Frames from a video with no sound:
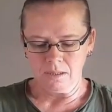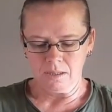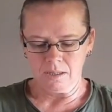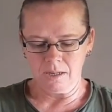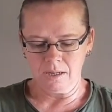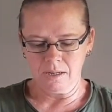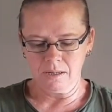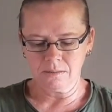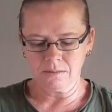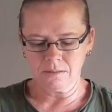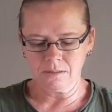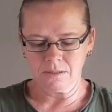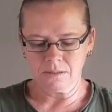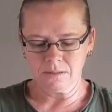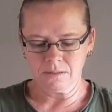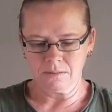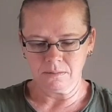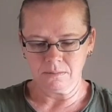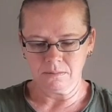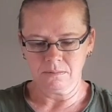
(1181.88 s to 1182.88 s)

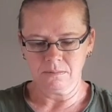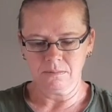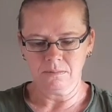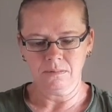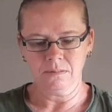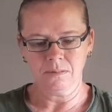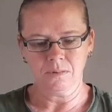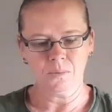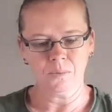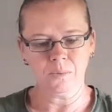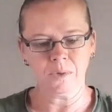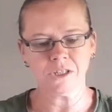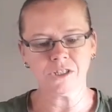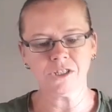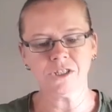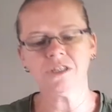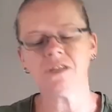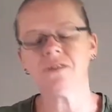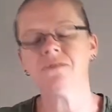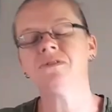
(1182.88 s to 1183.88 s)
count,
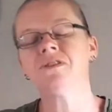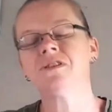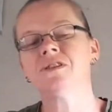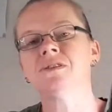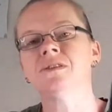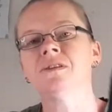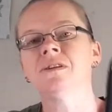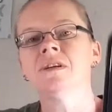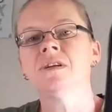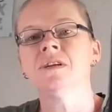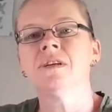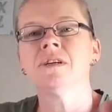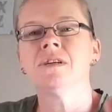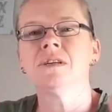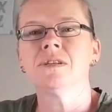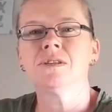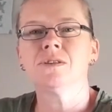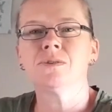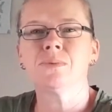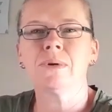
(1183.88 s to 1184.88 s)
which gives you
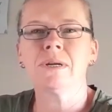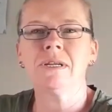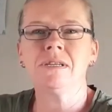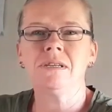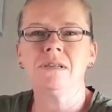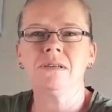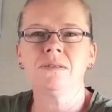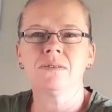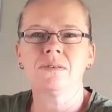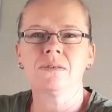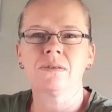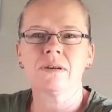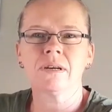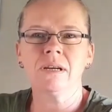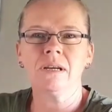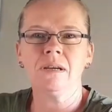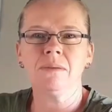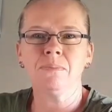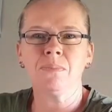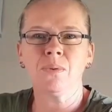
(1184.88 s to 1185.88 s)

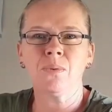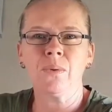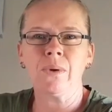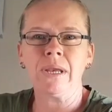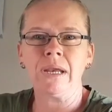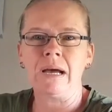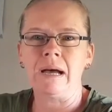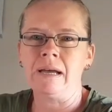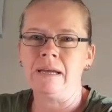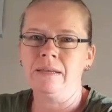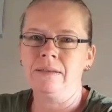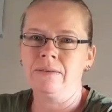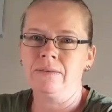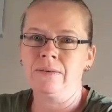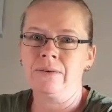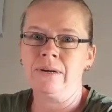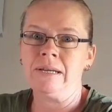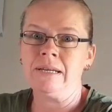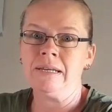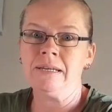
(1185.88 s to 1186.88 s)

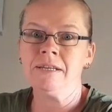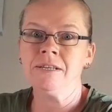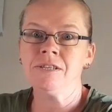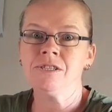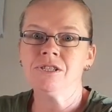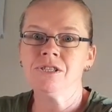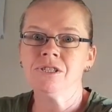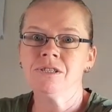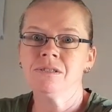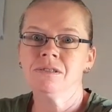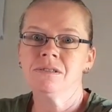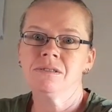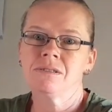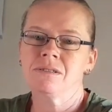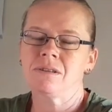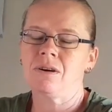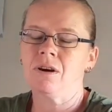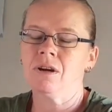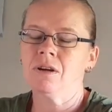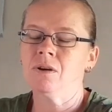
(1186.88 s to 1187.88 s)
23.83
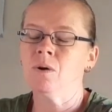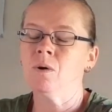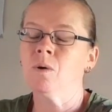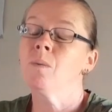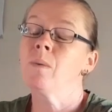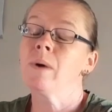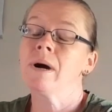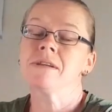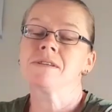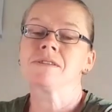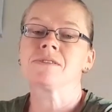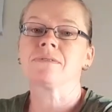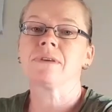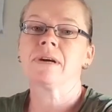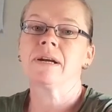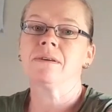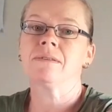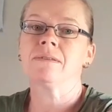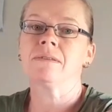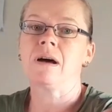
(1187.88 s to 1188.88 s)
inches. I always
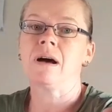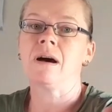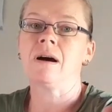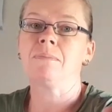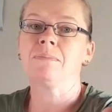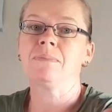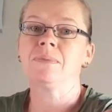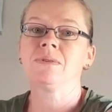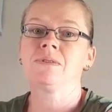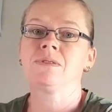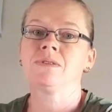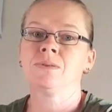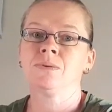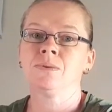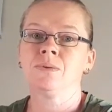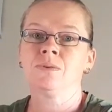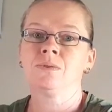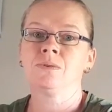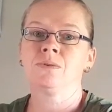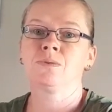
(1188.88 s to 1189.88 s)
round up
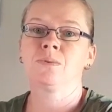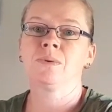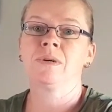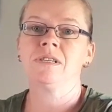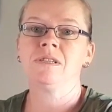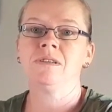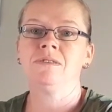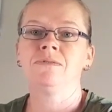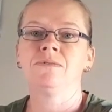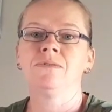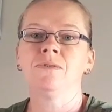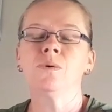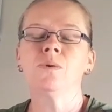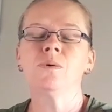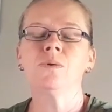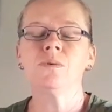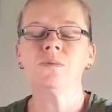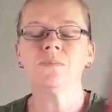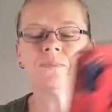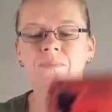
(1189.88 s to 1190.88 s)
to
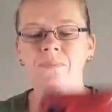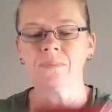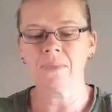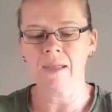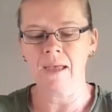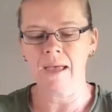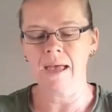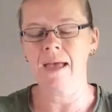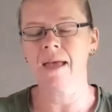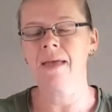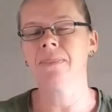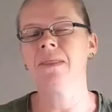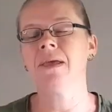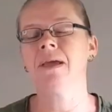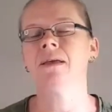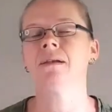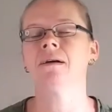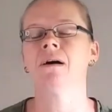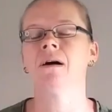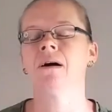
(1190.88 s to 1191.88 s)
24, and
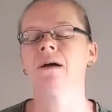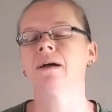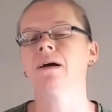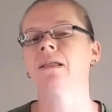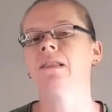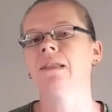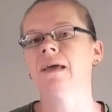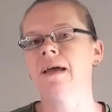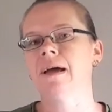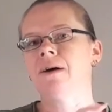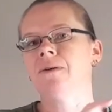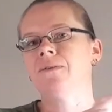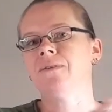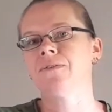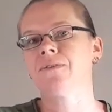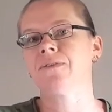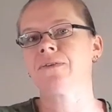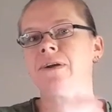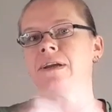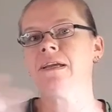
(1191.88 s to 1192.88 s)
then I allow
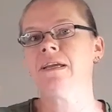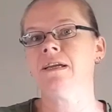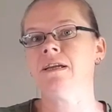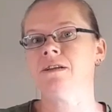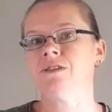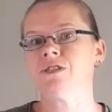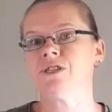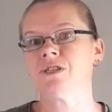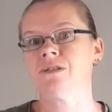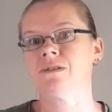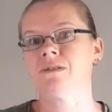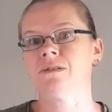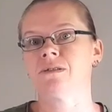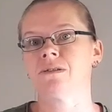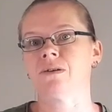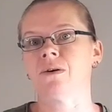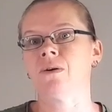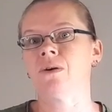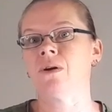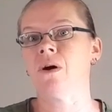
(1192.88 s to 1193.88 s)
3
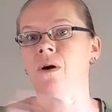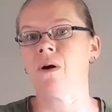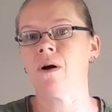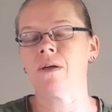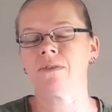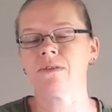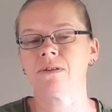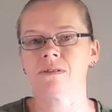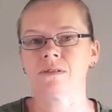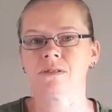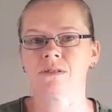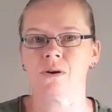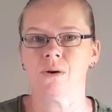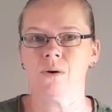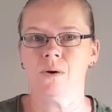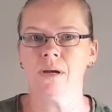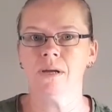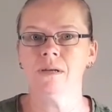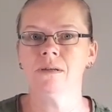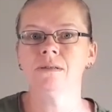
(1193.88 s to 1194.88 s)
inches on either
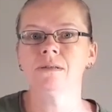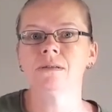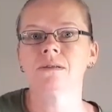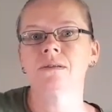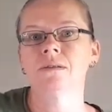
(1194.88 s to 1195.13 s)
side,